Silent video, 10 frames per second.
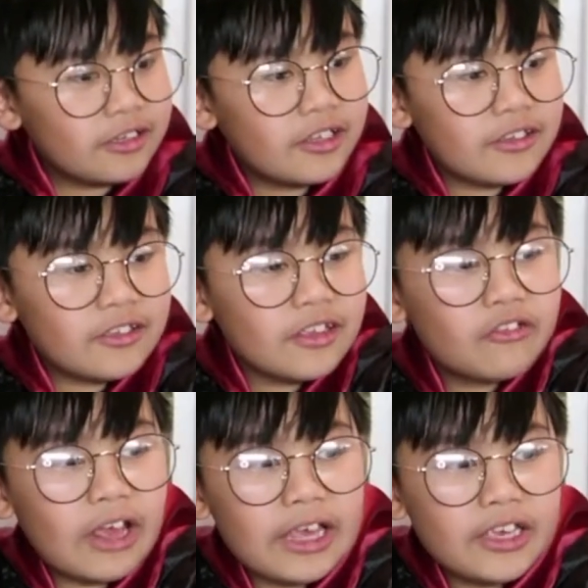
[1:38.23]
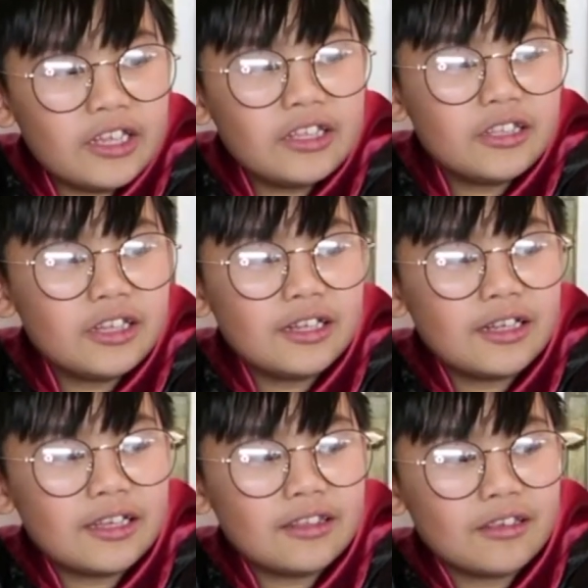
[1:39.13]
This is the dragon, the
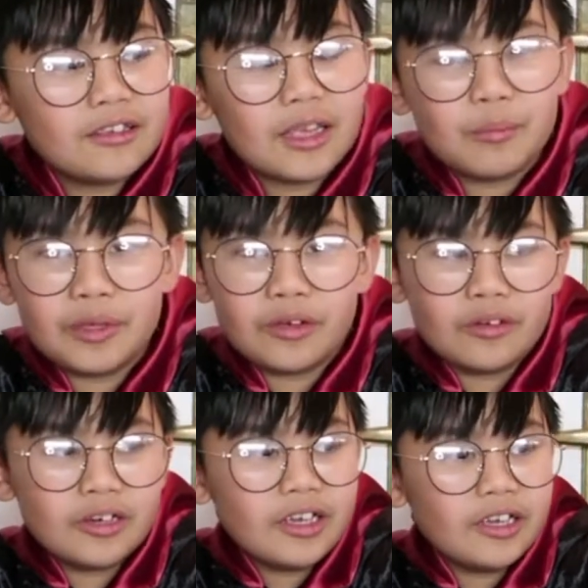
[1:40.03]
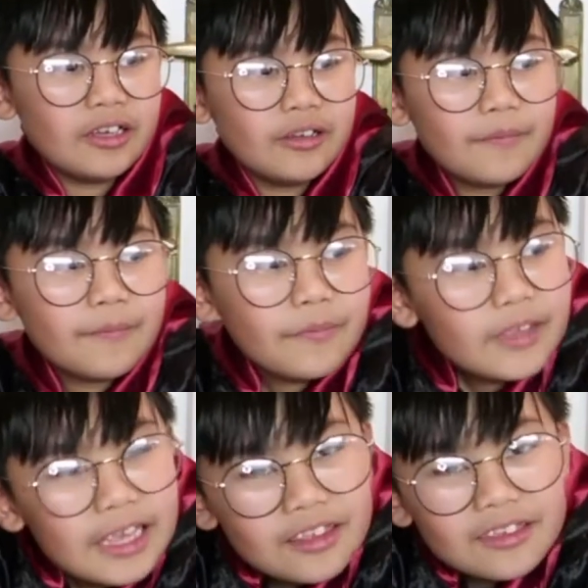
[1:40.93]
latest I built.
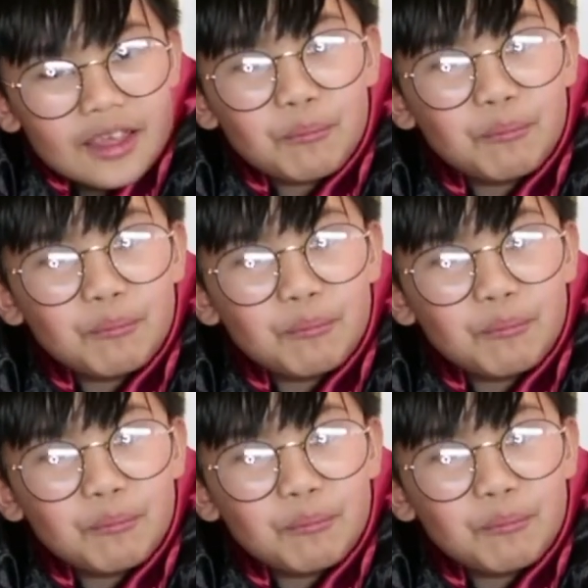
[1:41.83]
It's the